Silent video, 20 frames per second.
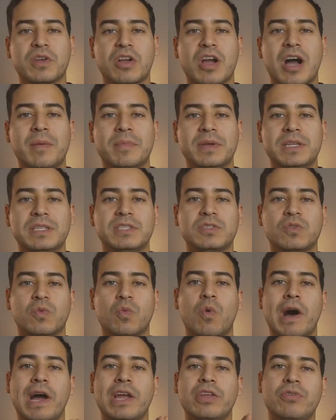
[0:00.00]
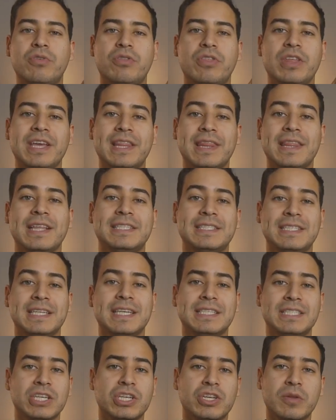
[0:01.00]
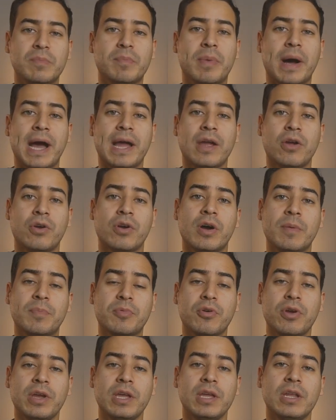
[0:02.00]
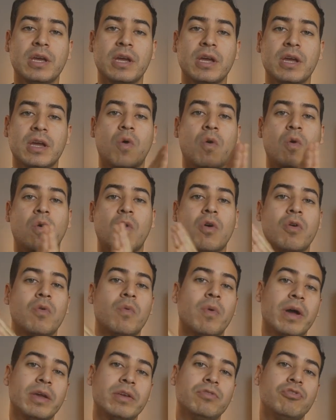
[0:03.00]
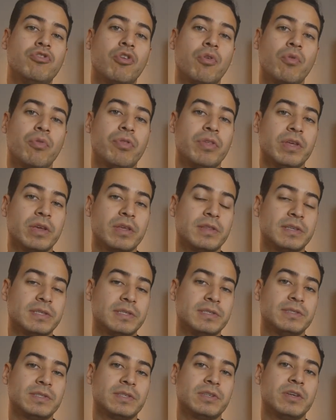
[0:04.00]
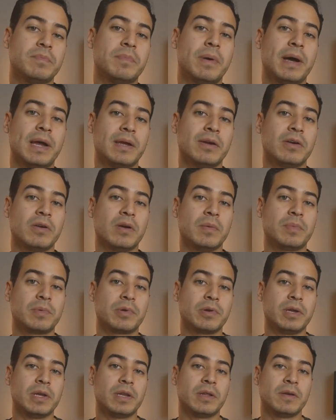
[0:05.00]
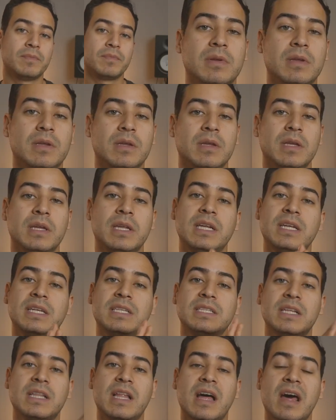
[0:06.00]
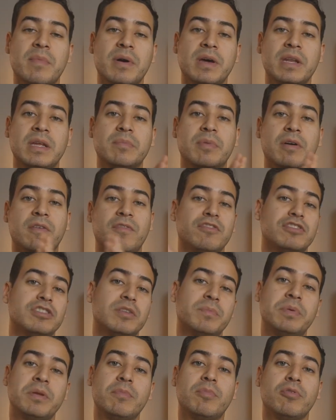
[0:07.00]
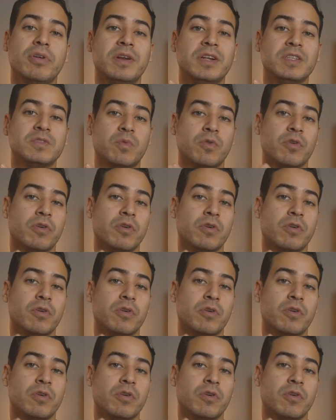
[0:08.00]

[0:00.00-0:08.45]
in the comments why you think this is a good buy or upgrade, or why you don't think this is a good buy or upgrade. It is a lot of money, but for some people it is